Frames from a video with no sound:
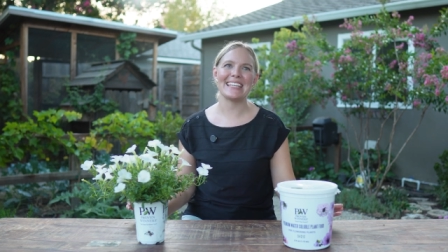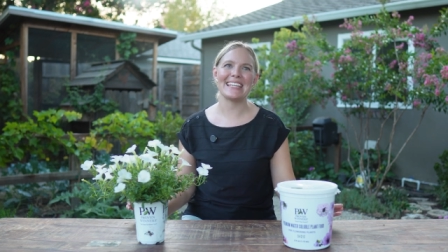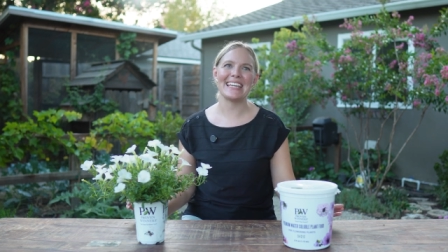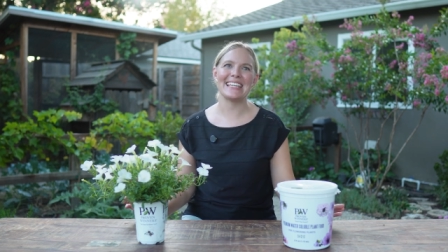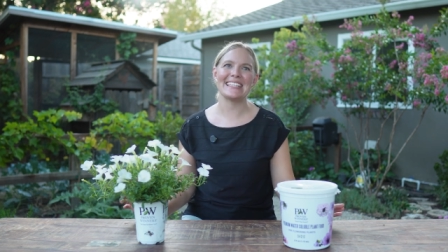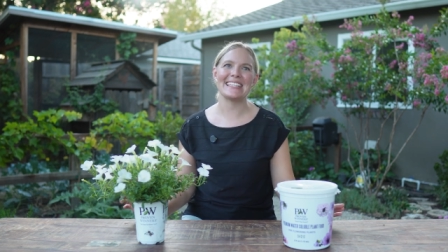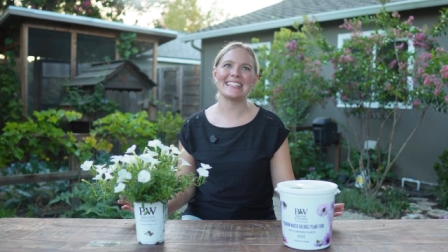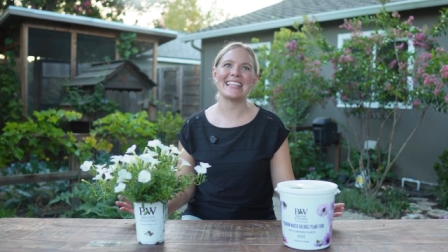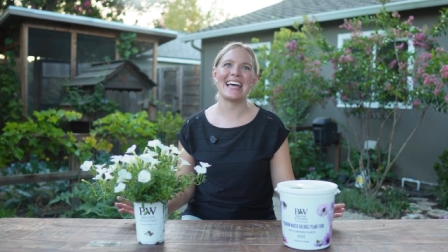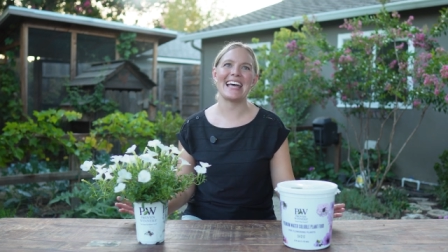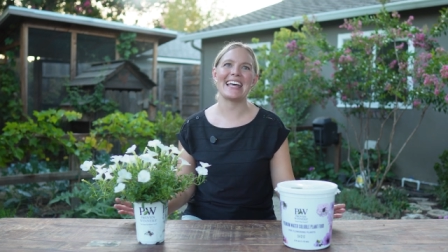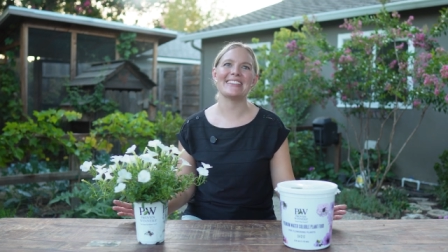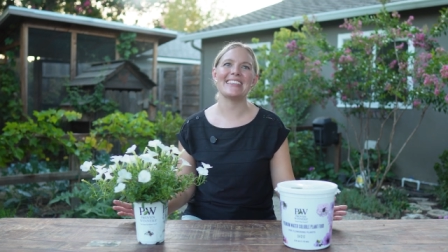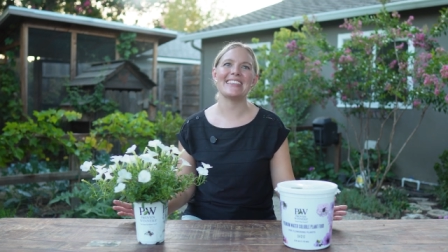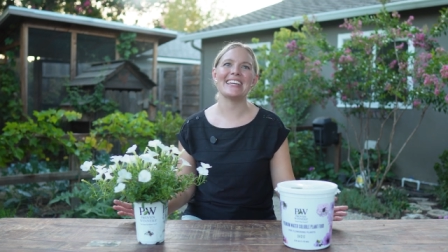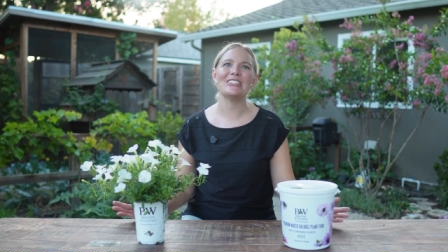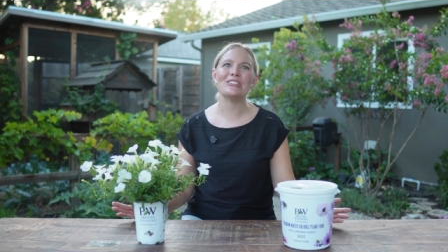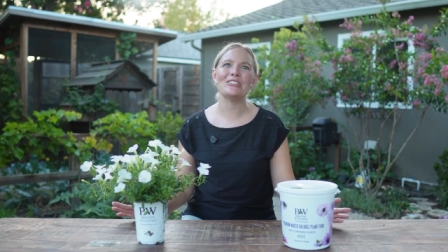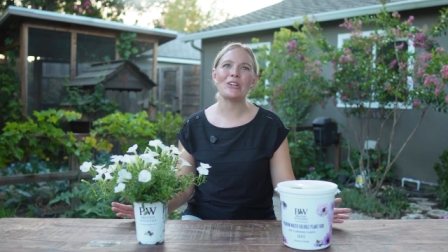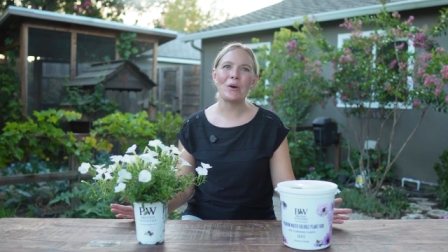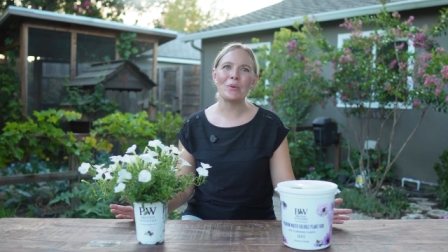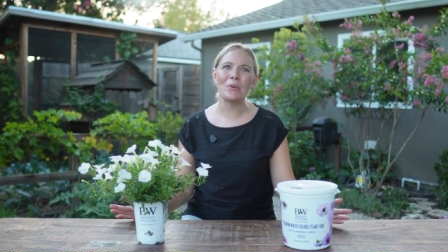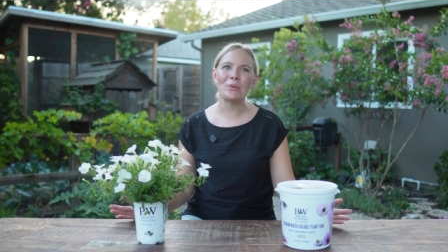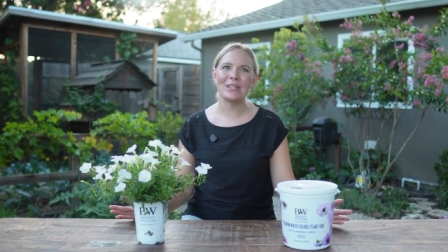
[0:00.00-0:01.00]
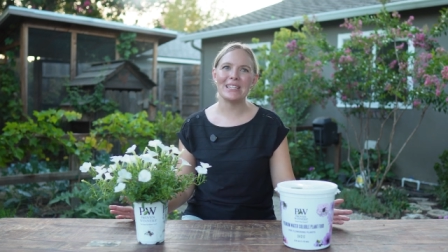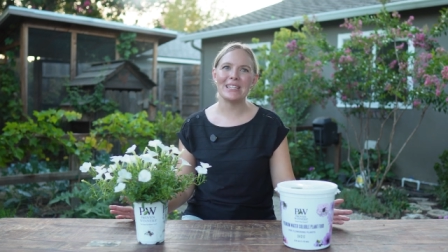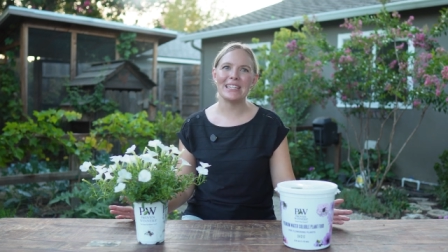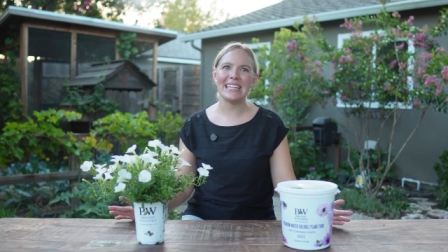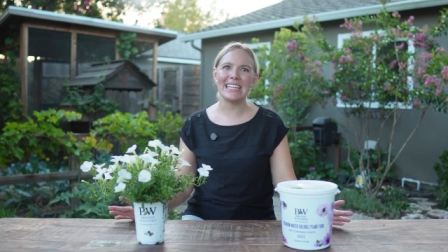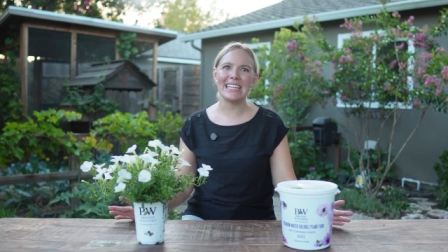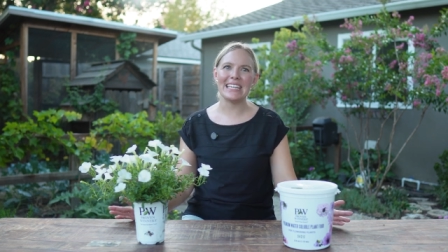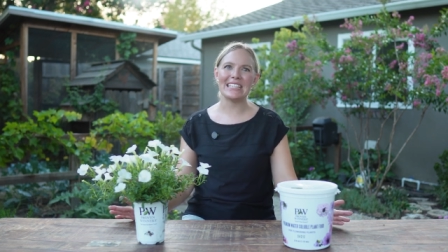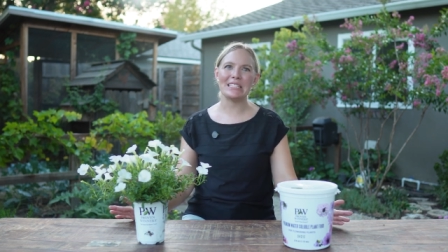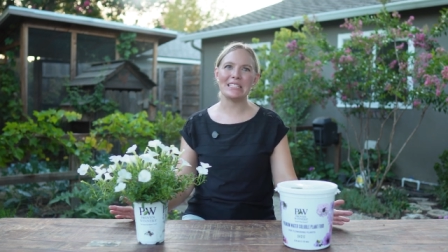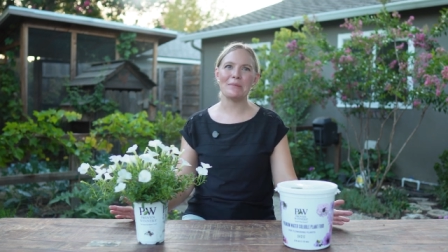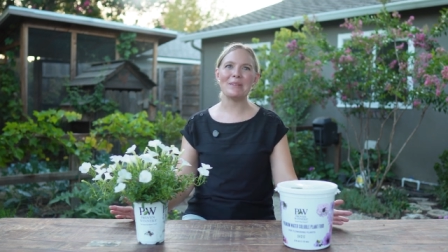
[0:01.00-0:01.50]
is that they don't
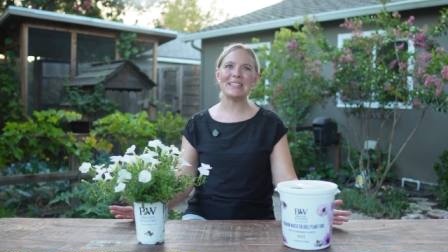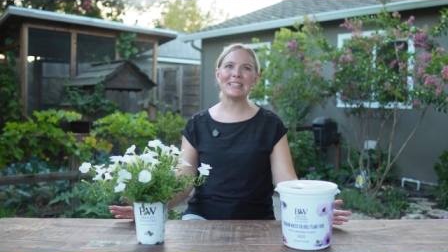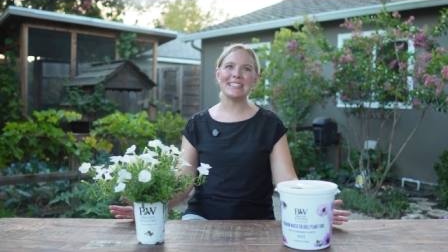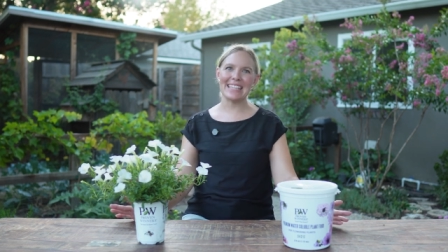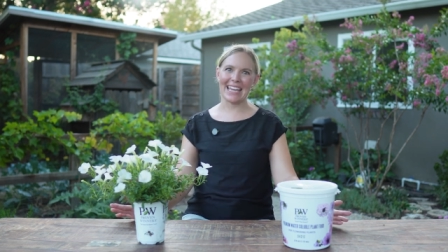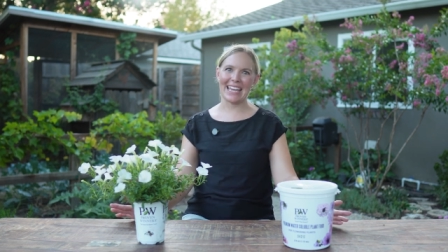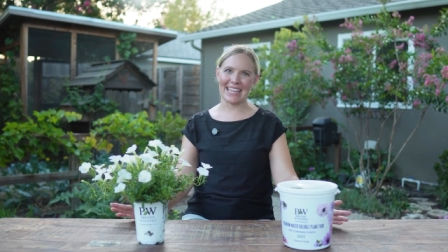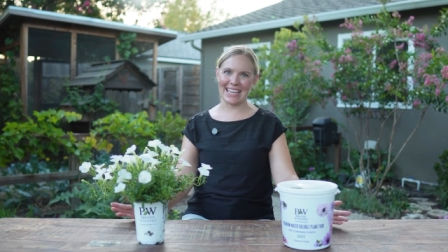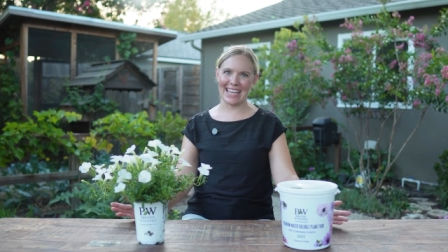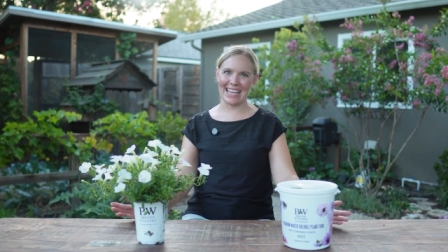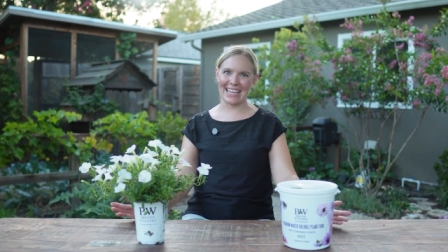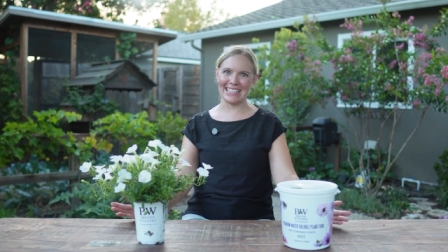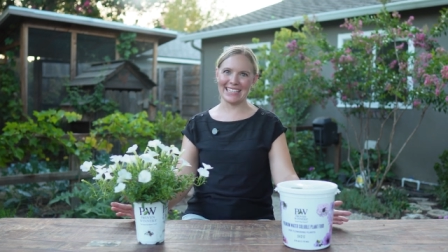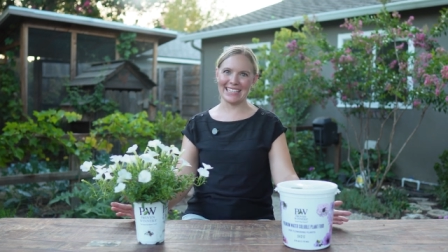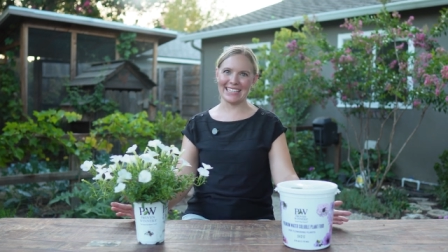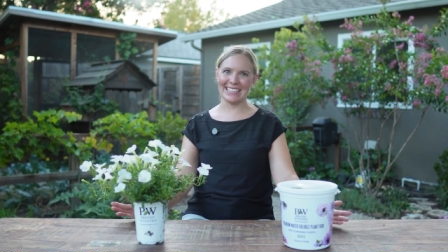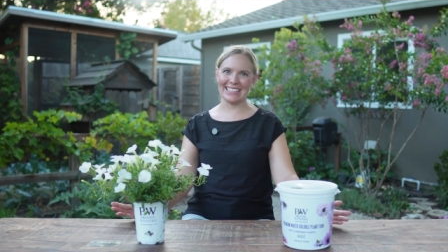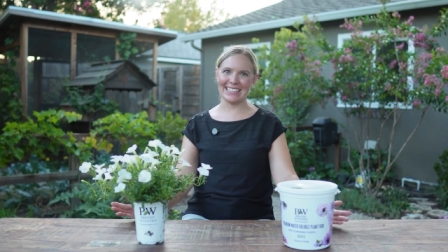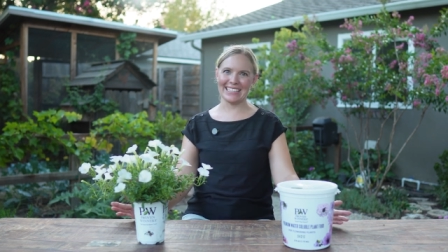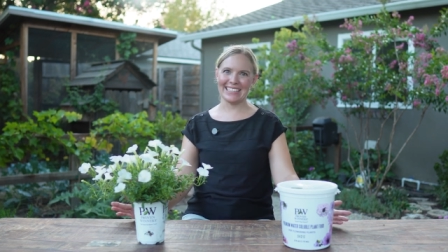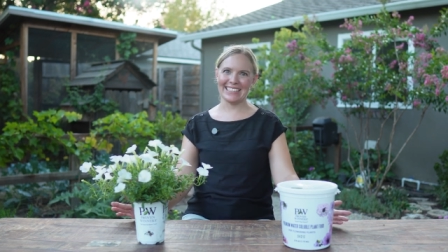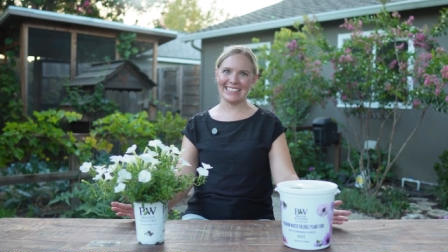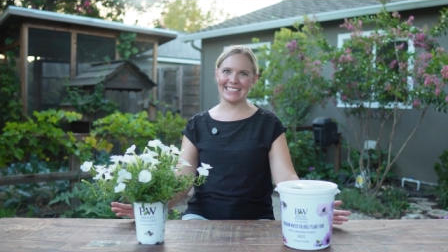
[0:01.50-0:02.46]
need to be deadheaded.